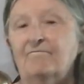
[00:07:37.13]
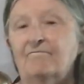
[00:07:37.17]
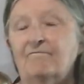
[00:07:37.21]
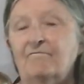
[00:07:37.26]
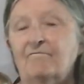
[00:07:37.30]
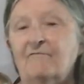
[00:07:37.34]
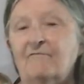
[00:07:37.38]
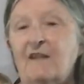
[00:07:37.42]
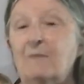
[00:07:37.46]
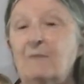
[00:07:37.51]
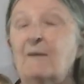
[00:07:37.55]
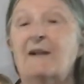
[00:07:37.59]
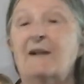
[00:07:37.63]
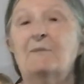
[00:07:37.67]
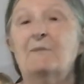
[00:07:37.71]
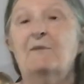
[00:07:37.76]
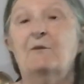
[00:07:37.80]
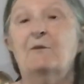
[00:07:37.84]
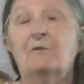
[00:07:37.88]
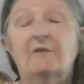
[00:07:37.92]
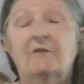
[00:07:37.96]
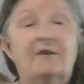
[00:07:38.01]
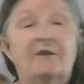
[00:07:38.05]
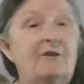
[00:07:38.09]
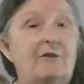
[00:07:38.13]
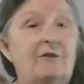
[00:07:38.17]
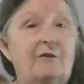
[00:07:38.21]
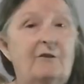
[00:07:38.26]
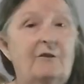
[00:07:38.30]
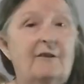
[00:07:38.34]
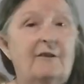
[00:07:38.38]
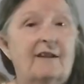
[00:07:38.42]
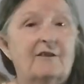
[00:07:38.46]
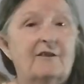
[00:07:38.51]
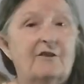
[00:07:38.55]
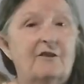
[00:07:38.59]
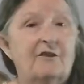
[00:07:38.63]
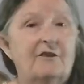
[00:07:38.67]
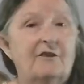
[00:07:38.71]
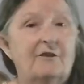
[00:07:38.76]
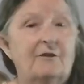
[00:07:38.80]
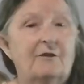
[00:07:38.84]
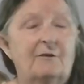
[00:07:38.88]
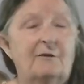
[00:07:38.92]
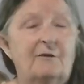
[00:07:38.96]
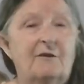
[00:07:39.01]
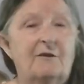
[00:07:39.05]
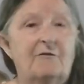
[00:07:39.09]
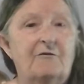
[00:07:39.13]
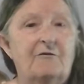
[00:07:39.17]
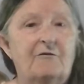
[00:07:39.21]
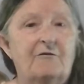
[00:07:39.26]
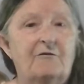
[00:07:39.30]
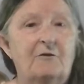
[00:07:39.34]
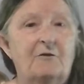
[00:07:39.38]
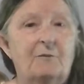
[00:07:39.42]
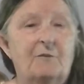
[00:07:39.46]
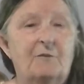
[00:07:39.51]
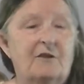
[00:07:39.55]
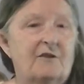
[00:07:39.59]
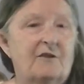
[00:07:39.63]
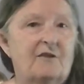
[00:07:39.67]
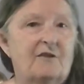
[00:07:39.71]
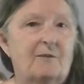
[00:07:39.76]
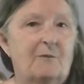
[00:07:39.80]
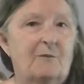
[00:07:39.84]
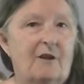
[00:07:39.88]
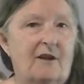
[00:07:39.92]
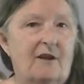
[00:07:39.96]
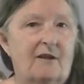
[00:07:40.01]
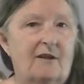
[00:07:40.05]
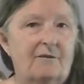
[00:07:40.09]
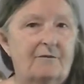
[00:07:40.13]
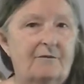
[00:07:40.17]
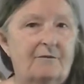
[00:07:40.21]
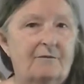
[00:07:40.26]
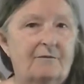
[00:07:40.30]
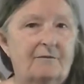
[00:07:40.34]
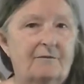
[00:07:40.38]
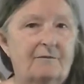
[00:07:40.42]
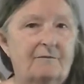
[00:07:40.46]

they might be willing to do that to you if you piss them off.